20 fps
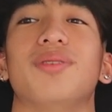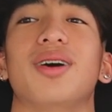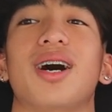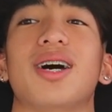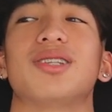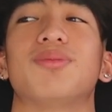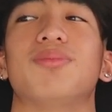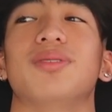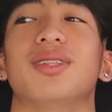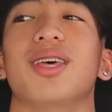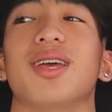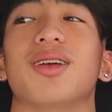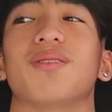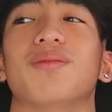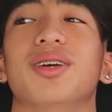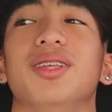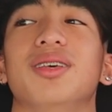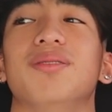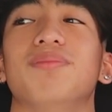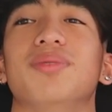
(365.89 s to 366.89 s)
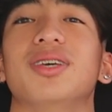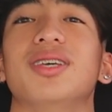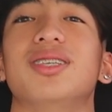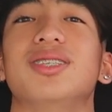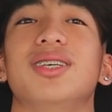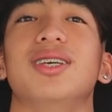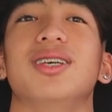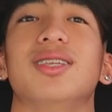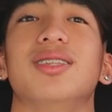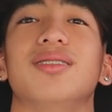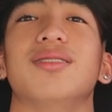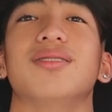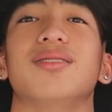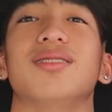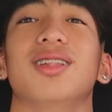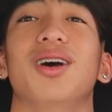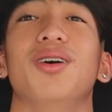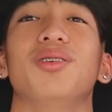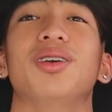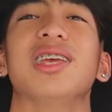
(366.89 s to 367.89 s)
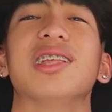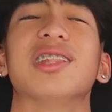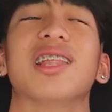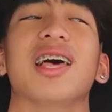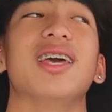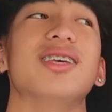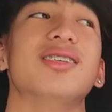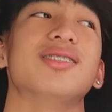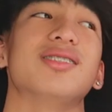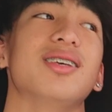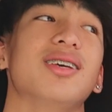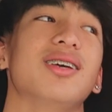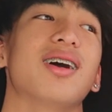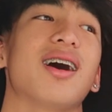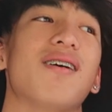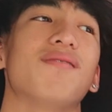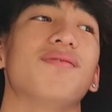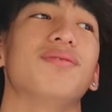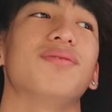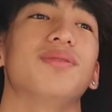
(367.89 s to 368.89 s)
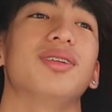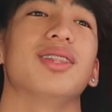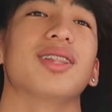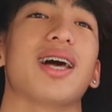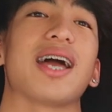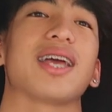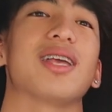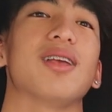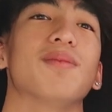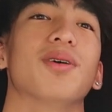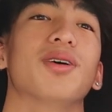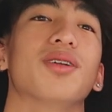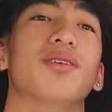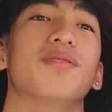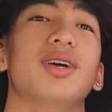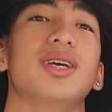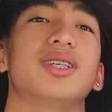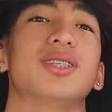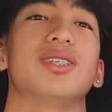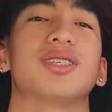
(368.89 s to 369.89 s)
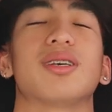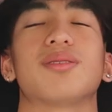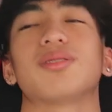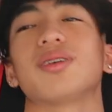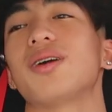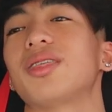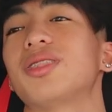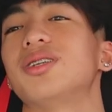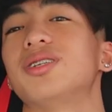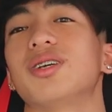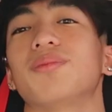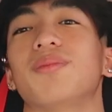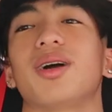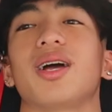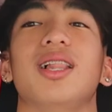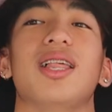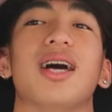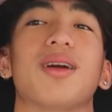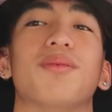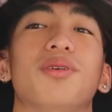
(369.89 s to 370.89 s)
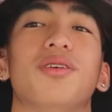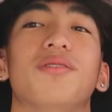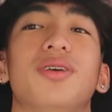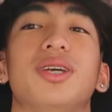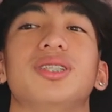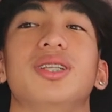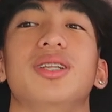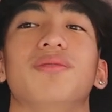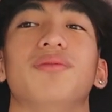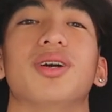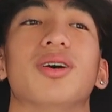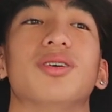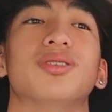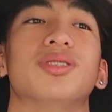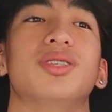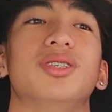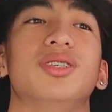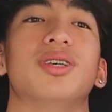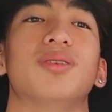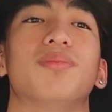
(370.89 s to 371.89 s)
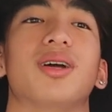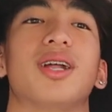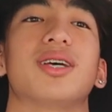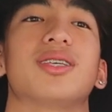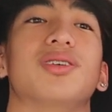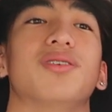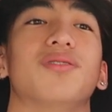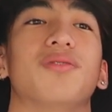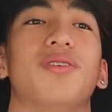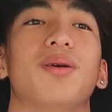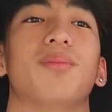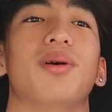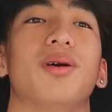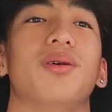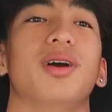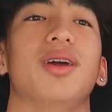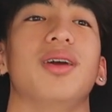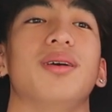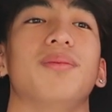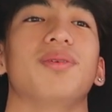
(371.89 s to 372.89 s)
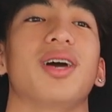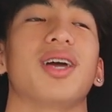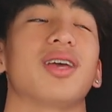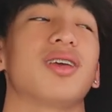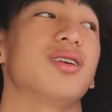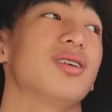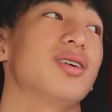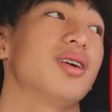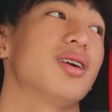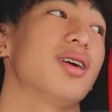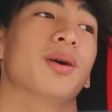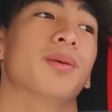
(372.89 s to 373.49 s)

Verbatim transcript: But I've just been like really busy and low-key lazy. I've been lacking motivation. Sometimes at the gym, like I lack motivation to even go to the gym, but I still find my way back here.